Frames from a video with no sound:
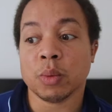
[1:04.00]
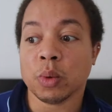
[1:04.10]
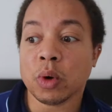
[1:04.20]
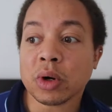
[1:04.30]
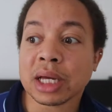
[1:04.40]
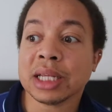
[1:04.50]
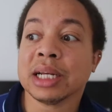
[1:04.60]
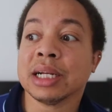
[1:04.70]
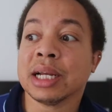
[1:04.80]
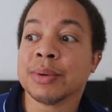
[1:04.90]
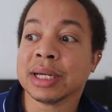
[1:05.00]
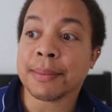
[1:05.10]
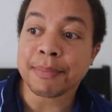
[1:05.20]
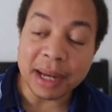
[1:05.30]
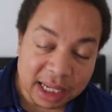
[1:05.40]
walk and then when I
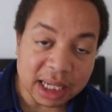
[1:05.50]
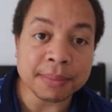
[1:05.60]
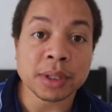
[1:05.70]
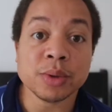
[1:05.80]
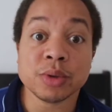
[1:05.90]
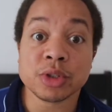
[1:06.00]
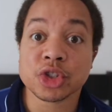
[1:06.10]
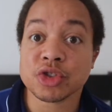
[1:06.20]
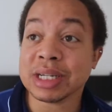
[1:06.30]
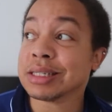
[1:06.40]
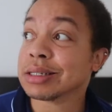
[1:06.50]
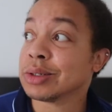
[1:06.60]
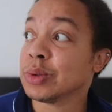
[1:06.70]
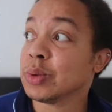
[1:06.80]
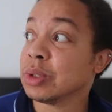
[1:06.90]
get back I'm going straight
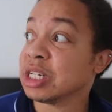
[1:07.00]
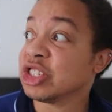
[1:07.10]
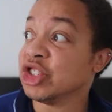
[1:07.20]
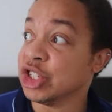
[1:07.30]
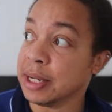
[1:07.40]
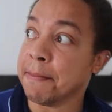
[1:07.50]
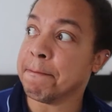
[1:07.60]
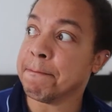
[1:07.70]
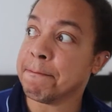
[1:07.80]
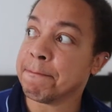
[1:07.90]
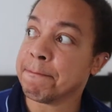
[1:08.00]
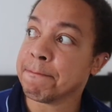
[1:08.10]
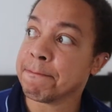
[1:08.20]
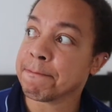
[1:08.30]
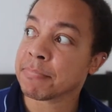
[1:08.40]
to the gym.
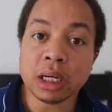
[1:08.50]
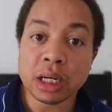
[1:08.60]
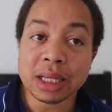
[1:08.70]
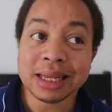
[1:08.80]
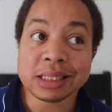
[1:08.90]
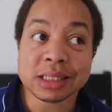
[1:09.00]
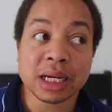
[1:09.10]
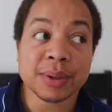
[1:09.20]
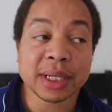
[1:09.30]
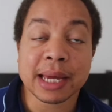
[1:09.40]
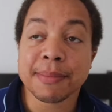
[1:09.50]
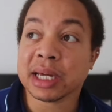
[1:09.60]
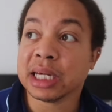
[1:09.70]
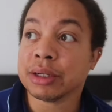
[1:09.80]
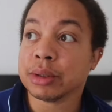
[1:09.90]
Last night when I came
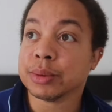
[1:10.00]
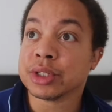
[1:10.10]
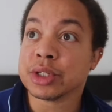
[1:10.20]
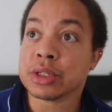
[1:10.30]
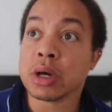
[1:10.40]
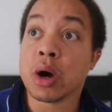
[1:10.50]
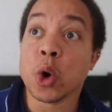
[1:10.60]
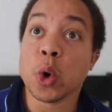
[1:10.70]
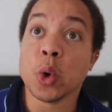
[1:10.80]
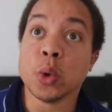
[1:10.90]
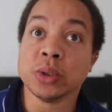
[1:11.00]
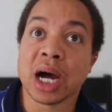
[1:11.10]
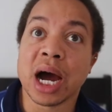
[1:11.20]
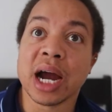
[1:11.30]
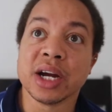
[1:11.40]
back Hidari was so
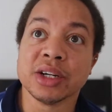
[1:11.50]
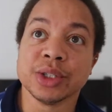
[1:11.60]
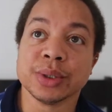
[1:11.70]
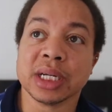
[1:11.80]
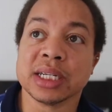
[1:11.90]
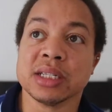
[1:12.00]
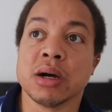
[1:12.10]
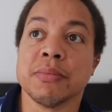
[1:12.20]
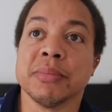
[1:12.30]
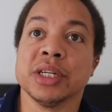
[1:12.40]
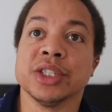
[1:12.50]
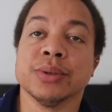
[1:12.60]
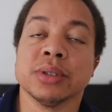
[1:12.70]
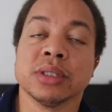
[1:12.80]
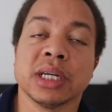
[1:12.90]
tired, she was like a zombie.
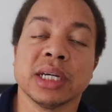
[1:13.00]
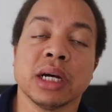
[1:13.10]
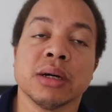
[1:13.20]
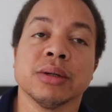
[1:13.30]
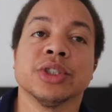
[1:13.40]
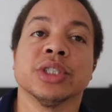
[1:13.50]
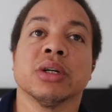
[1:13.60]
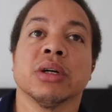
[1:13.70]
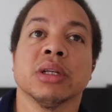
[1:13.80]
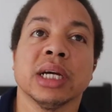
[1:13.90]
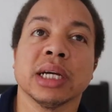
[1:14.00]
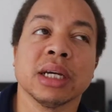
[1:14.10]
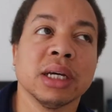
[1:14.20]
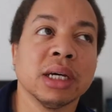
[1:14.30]
She was saying how she's got like,